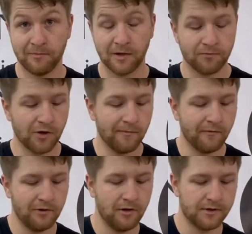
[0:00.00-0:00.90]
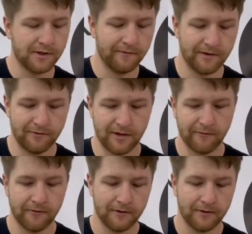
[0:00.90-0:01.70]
a big problem for the longevity of life.